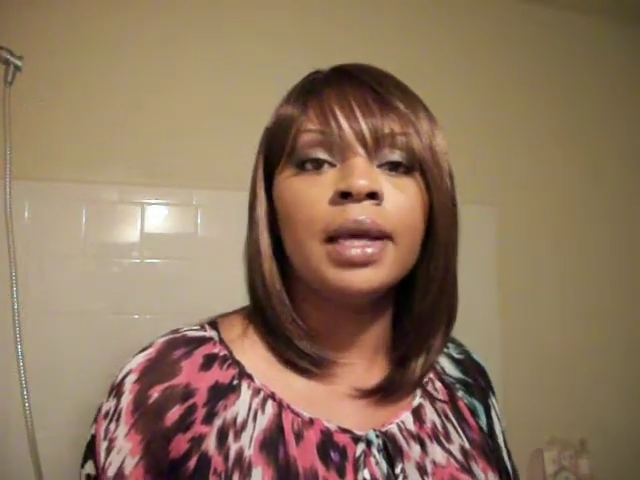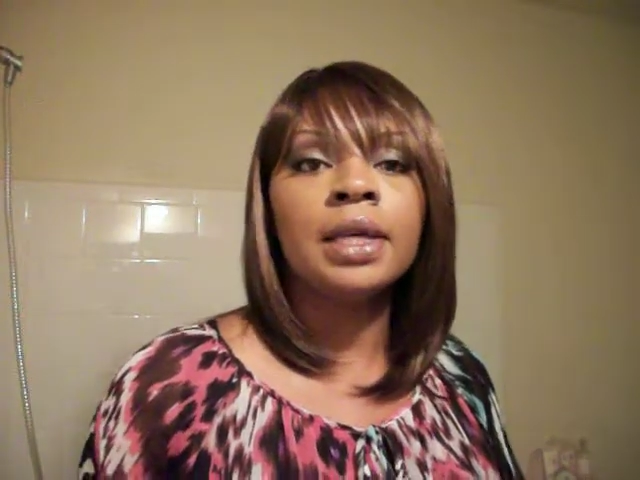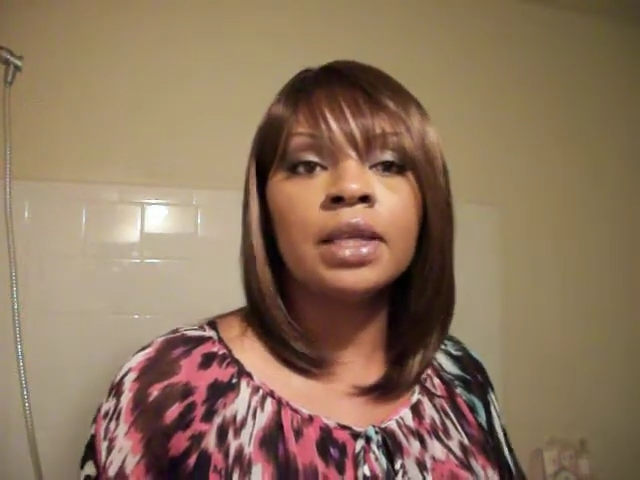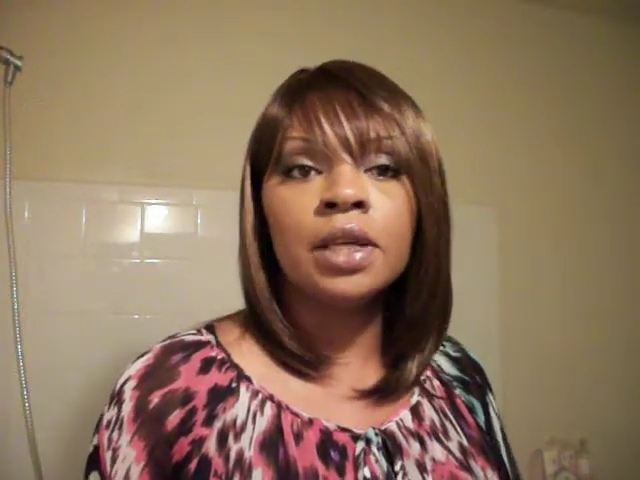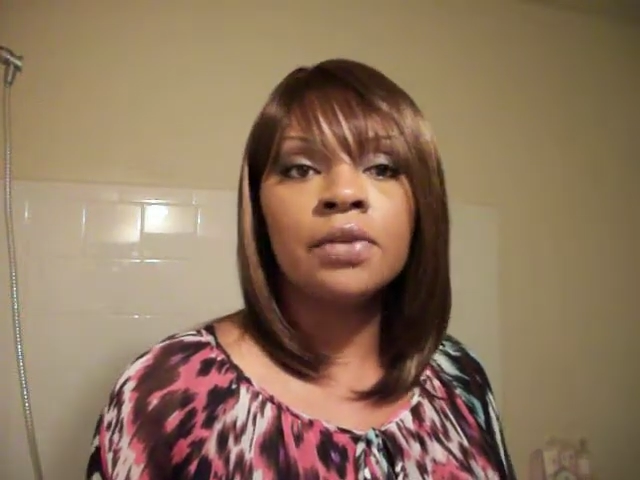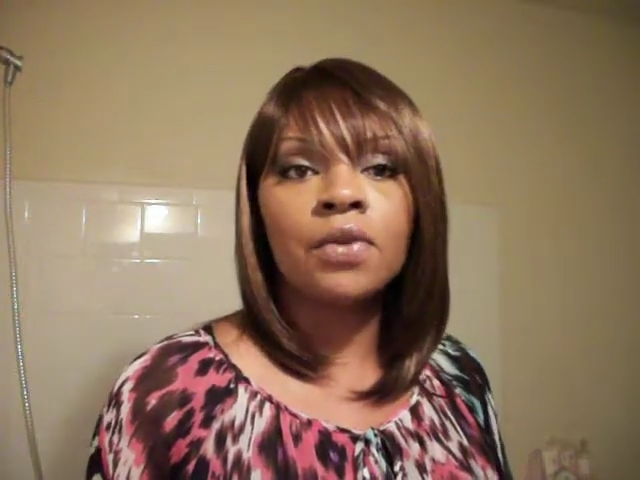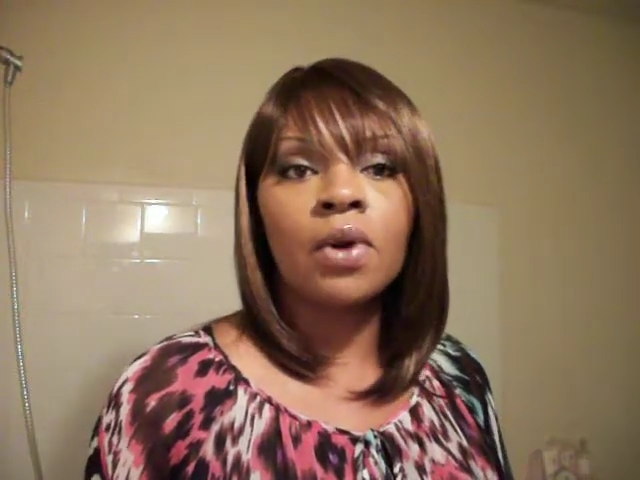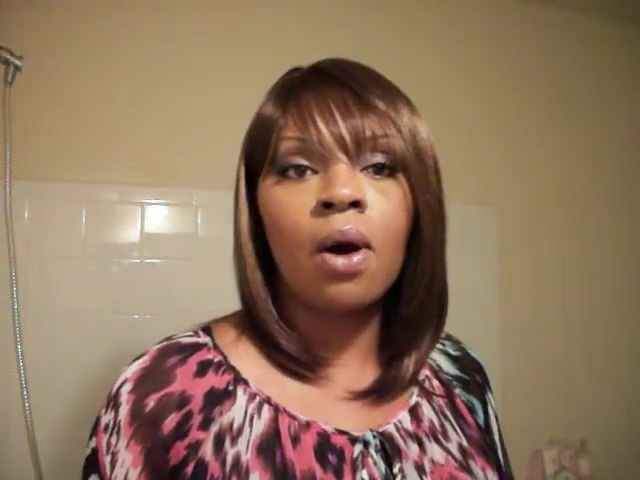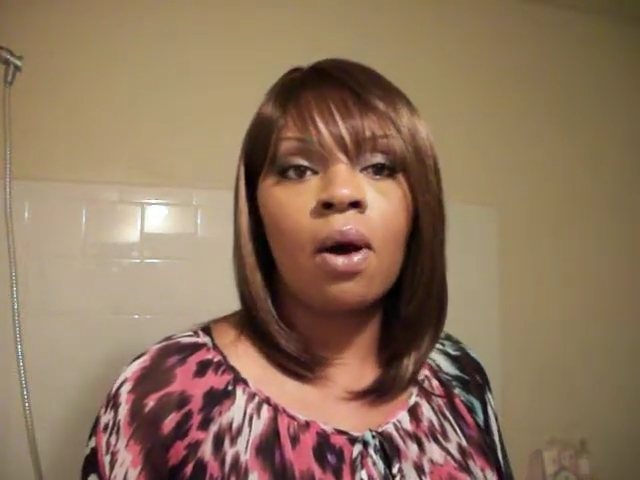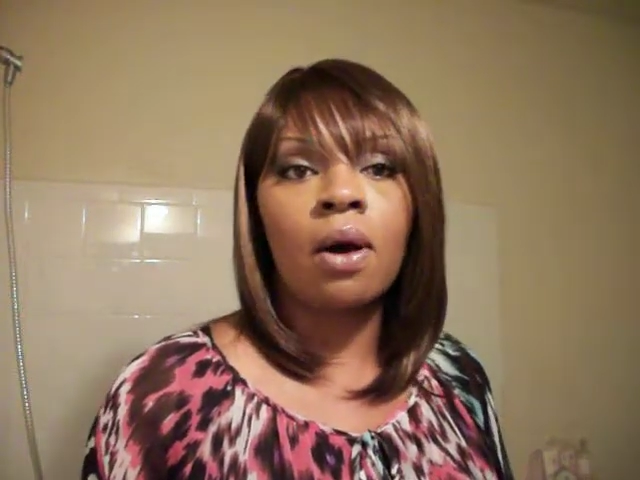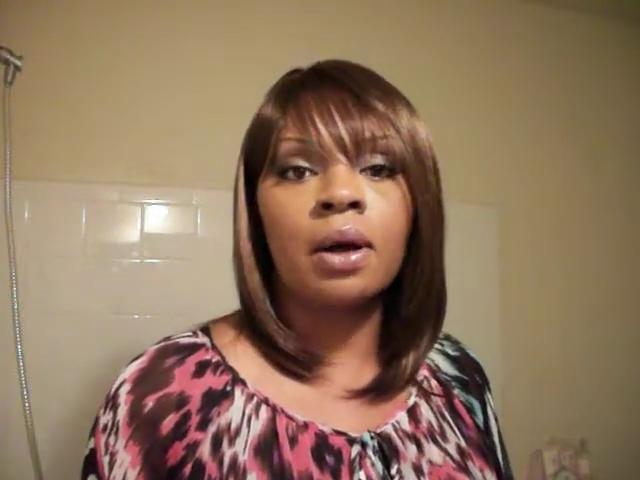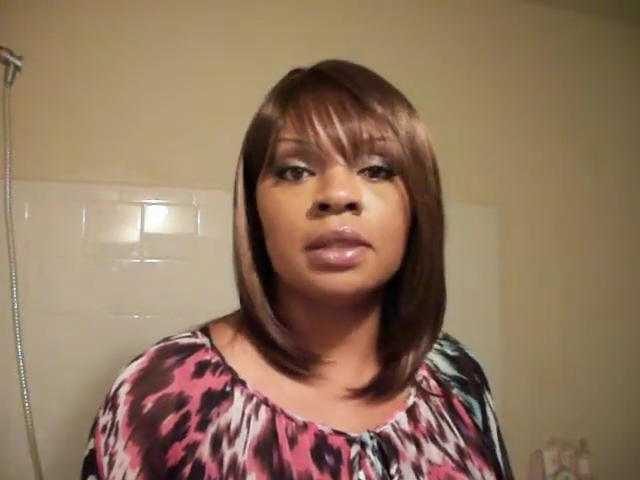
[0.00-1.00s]
gift
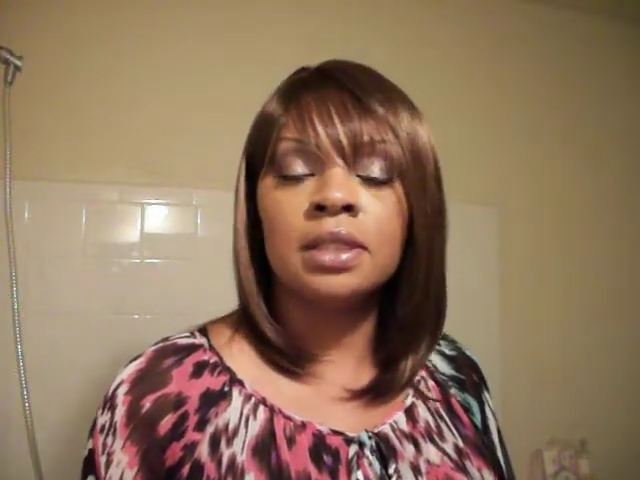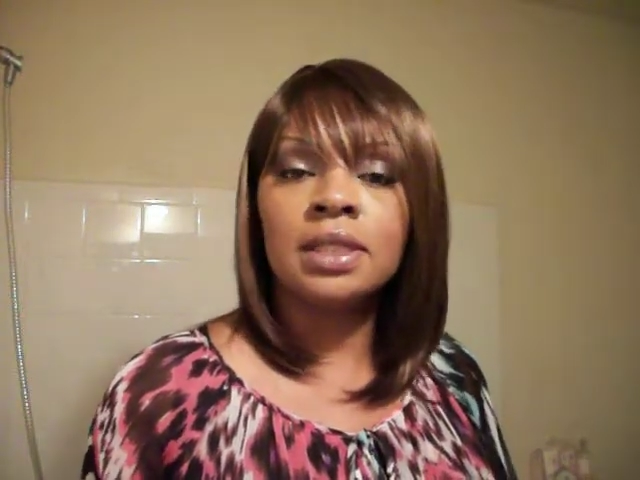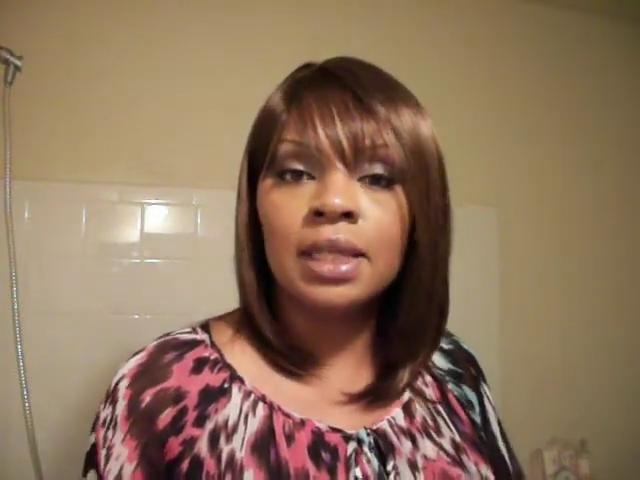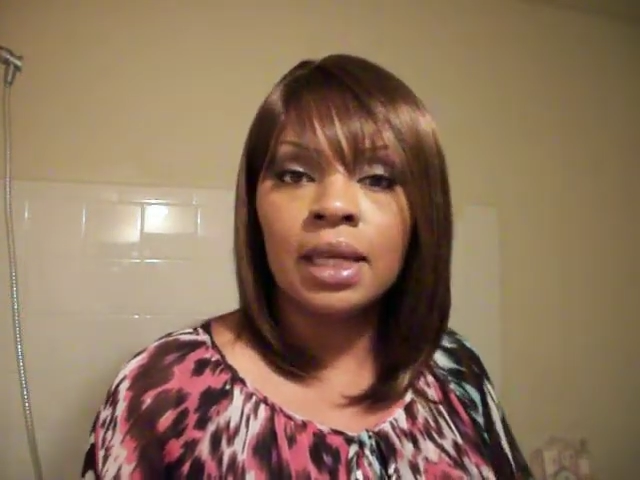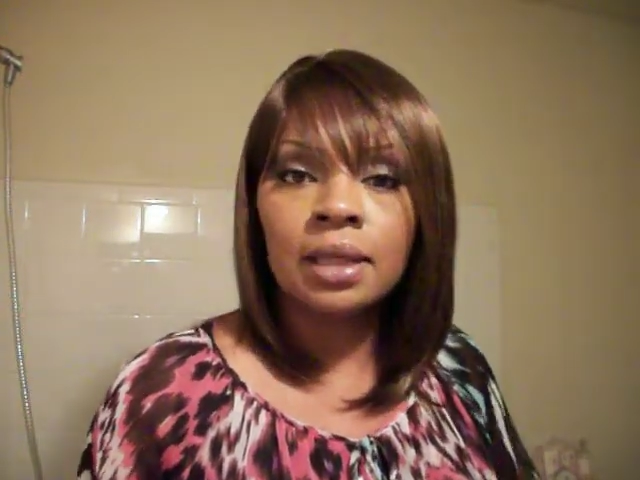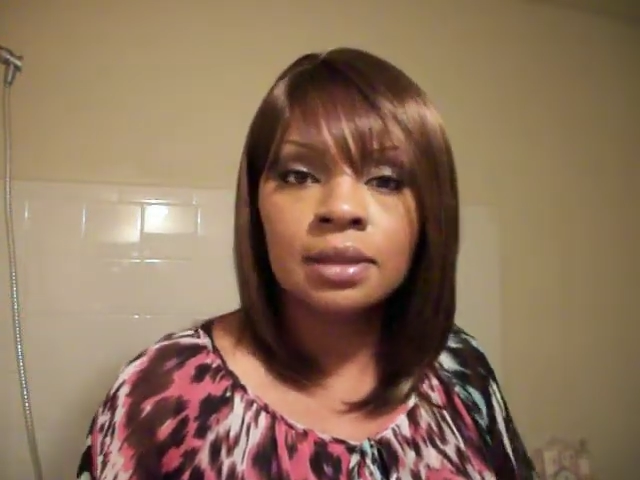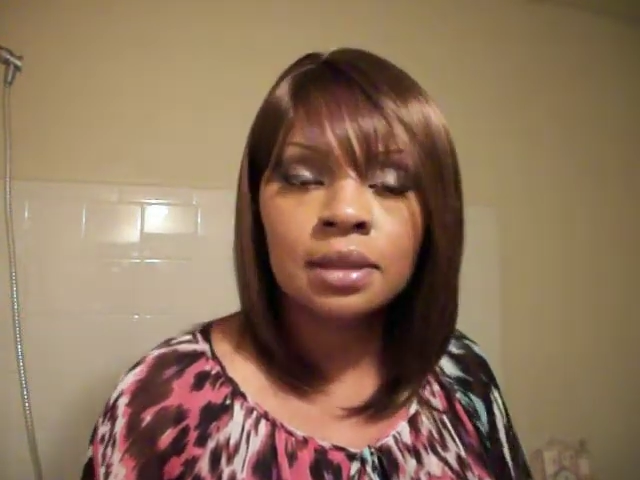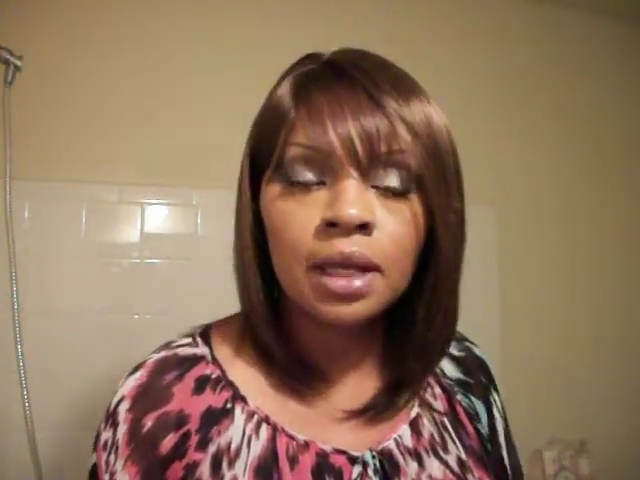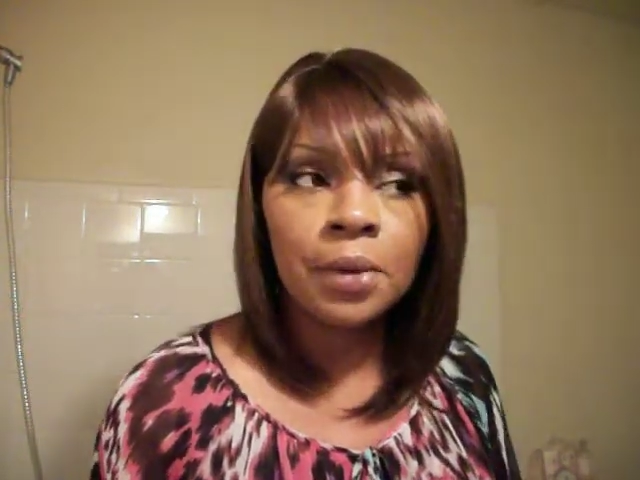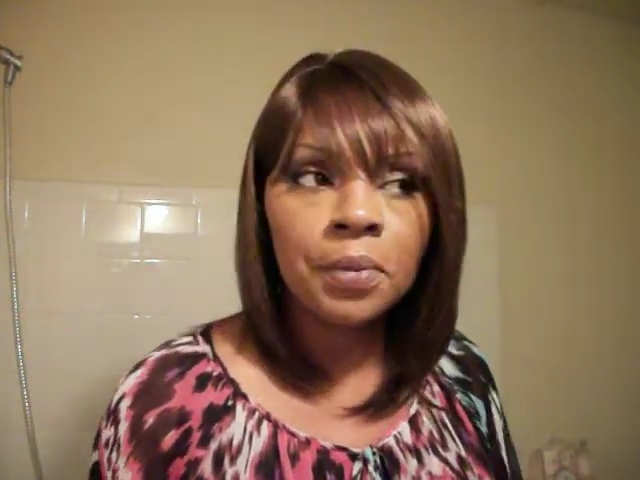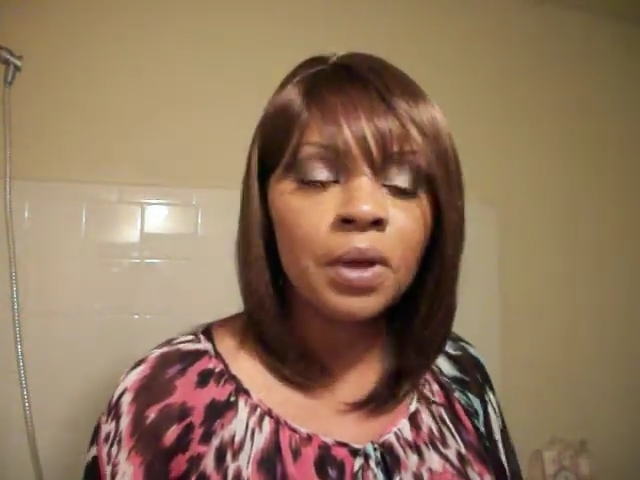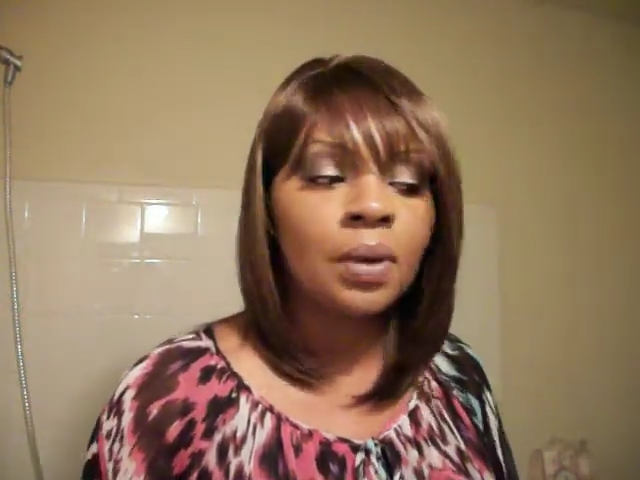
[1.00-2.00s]
card to
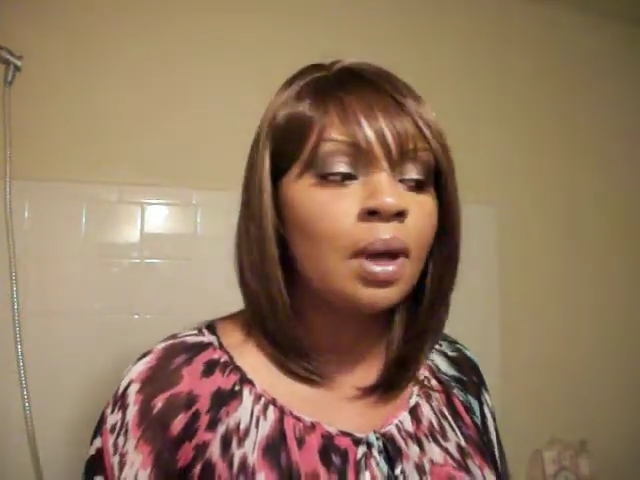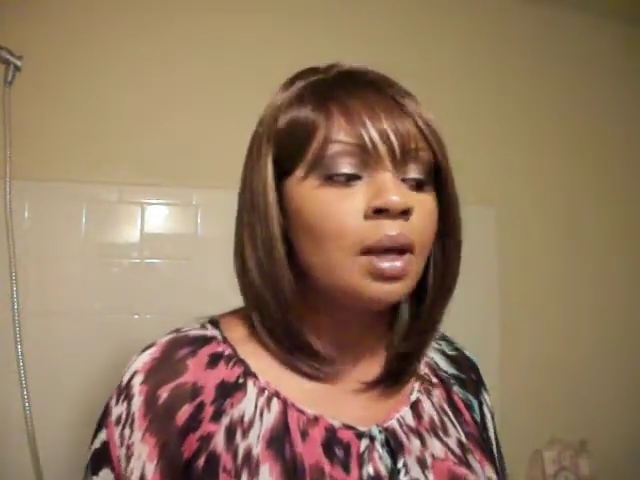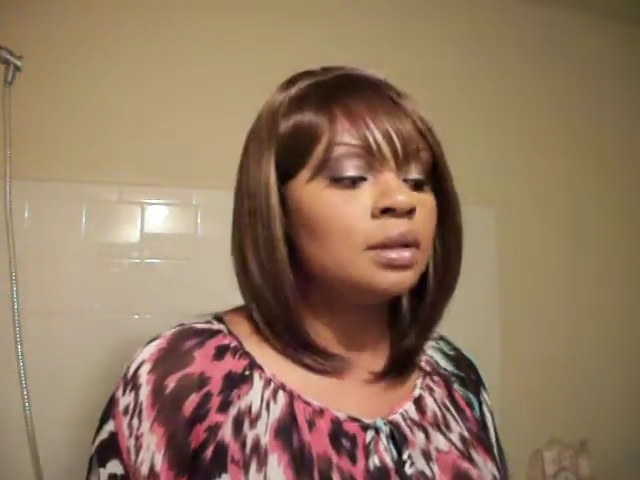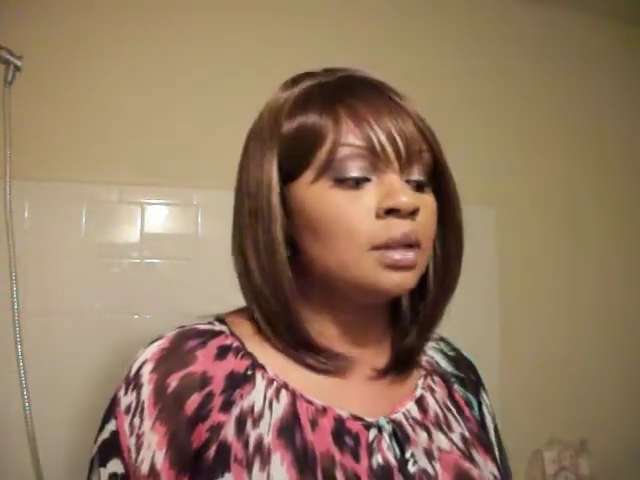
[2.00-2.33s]
DSW.